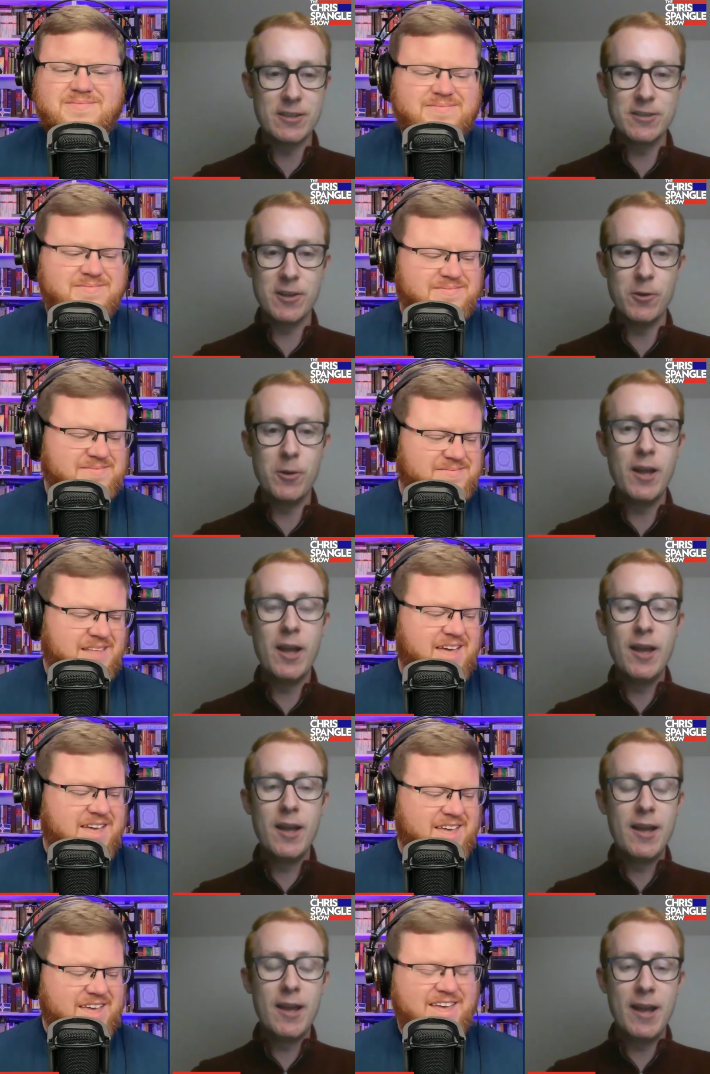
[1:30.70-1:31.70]
Speaker 1: and so
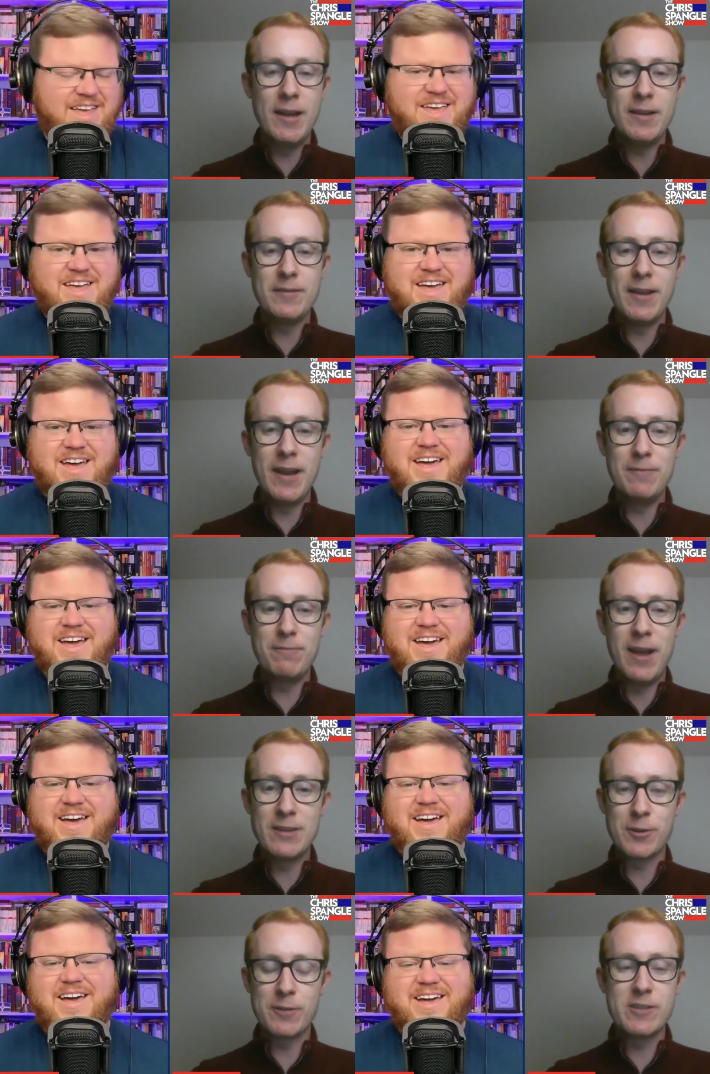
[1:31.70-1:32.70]
it it, it
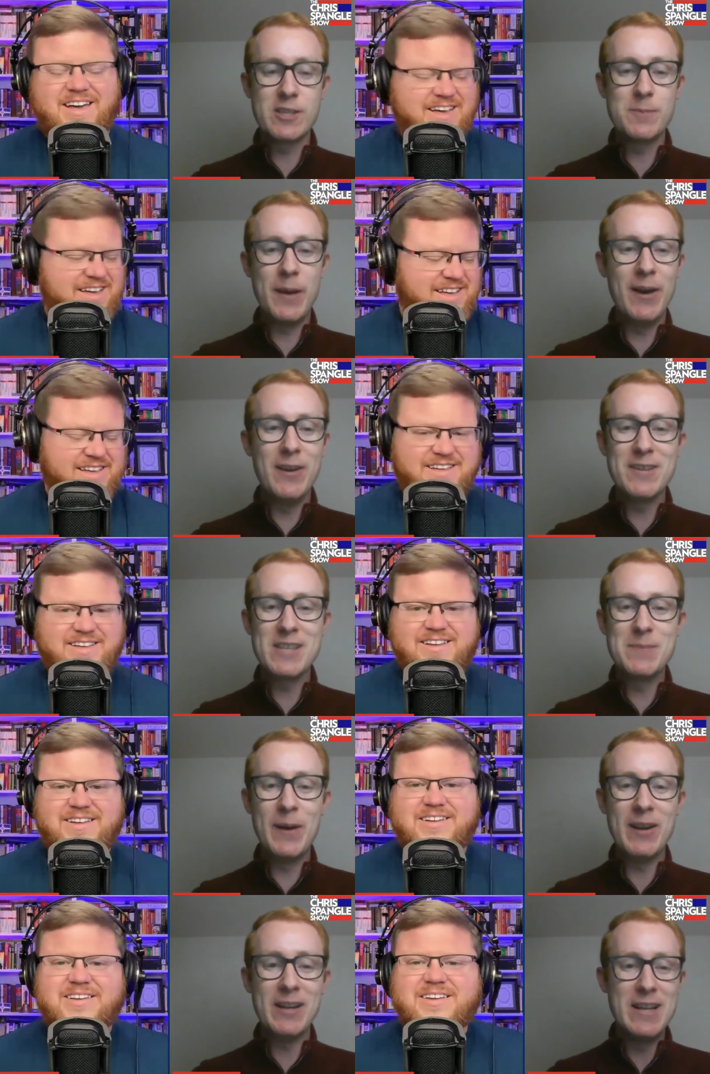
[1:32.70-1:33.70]
sort of spurred
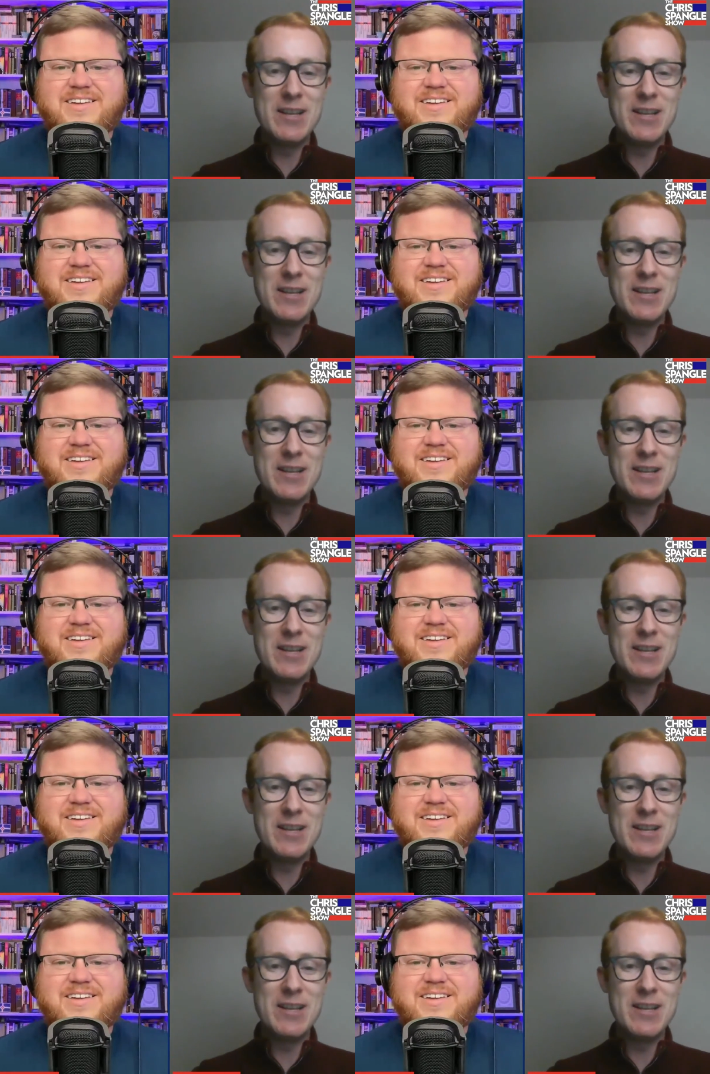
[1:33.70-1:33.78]
spurred an